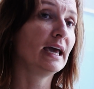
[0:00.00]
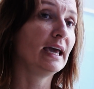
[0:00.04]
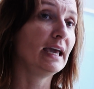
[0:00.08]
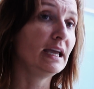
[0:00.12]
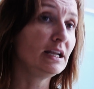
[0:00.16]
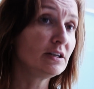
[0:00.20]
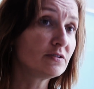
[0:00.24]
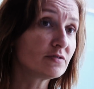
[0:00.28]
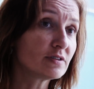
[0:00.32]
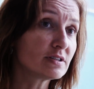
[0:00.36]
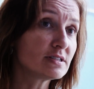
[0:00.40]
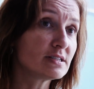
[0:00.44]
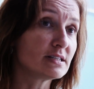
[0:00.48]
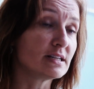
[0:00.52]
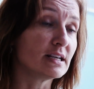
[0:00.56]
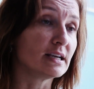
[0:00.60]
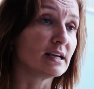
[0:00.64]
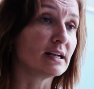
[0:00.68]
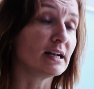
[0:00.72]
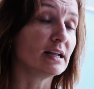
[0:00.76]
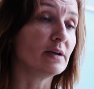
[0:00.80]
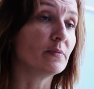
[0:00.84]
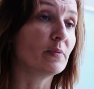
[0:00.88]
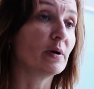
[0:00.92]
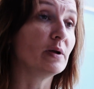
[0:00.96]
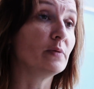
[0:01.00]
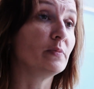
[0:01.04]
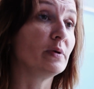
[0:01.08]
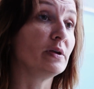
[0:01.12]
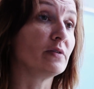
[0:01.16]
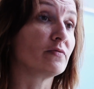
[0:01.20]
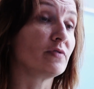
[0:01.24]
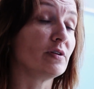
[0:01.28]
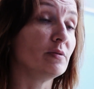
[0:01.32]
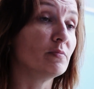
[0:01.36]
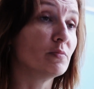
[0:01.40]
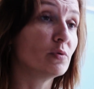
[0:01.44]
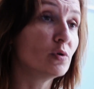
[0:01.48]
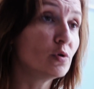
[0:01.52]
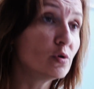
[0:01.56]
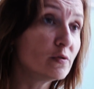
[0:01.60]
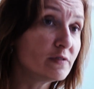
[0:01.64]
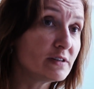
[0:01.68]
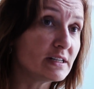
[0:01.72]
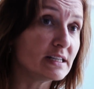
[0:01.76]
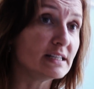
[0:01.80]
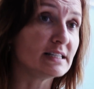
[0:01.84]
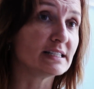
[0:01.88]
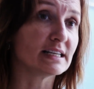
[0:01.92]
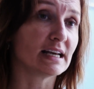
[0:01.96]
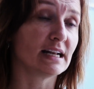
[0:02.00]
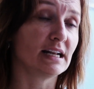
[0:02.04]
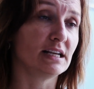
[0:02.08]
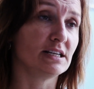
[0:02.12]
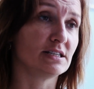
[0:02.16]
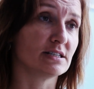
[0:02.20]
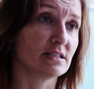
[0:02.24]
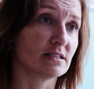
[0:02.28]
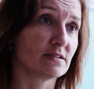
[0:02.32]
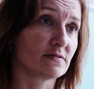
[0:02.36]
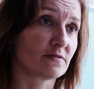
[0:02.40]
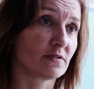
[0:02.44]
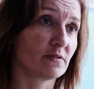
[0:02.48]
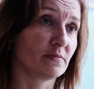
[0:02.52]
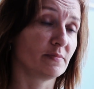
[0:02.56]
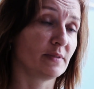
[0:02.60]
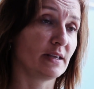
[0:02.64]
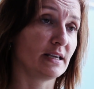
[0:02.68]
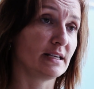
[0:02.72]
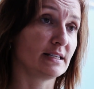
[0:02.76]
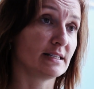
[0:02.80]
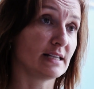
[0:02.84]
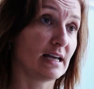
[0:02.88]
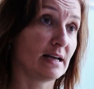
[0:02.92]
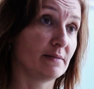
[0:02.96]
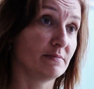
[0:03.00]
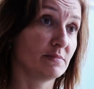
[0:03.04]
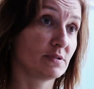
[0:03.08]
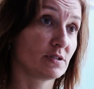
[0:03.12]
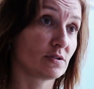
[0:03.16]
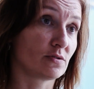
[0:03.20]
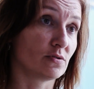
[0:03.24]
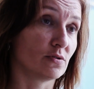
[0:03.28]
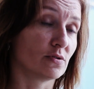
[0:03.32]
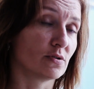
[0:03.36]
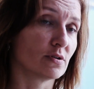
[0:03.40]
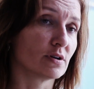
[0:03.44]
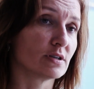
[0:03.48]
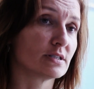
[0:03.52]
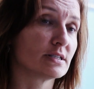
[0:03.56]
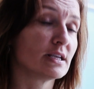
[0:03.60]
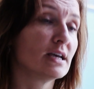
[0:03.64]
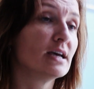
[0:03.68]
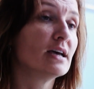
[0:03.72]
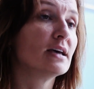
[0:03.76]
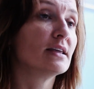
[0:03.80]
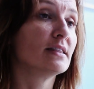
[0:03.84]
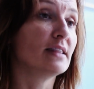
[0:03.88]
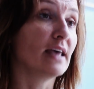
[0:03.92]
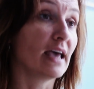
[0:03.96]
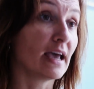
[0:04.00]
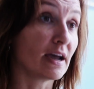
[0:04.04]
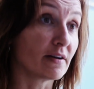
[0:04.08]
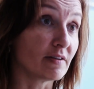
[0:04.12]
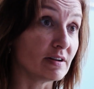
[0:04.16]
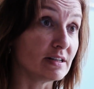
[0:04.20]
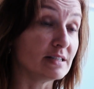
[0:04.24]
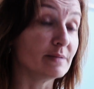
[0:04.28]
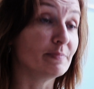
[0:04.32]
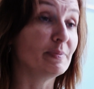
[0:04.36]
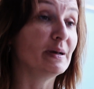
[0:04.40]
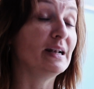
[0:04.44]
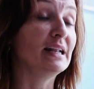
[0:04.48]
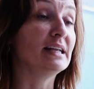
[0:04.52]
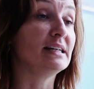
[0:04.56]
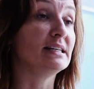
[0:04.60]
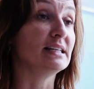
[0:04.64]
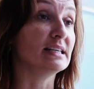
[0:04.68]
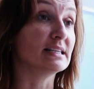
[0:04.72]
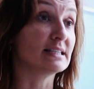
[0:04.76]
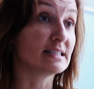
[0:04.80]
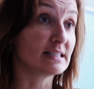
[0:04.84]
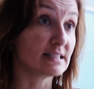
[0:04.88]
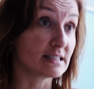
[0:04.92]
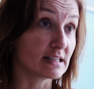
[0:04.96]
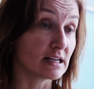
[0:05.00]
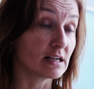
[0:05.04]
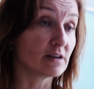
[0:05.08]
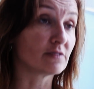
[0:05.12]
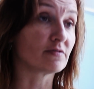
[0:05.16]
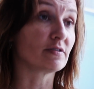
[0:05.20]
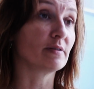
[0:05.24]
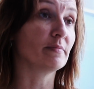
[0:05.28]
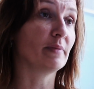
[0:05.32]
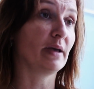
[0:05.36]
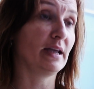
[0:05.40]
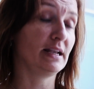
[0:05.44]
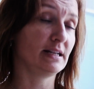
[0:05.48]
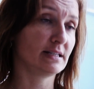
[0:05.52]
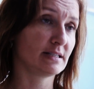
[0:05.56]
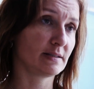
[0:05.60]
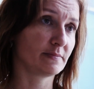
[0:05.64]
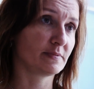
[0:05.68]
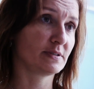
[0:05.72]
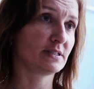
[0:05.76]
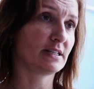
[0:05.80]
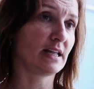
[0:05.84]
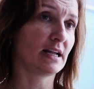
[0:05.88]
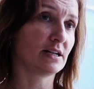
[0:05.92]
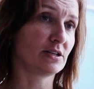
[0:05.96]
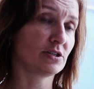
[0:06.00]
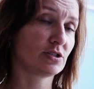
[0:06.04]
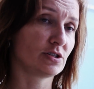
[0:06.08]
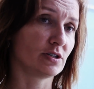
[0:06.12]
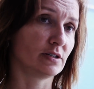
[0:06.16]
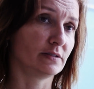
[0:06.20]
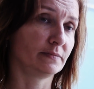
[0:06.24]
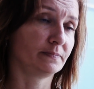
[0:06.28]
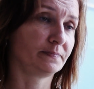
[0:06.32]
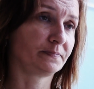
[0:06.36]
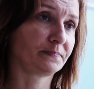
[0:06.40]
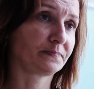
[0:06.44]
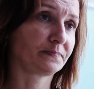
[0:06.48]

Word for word: Interestingly, when we removed intelligence from the exam scores, the heritability still remained substantial.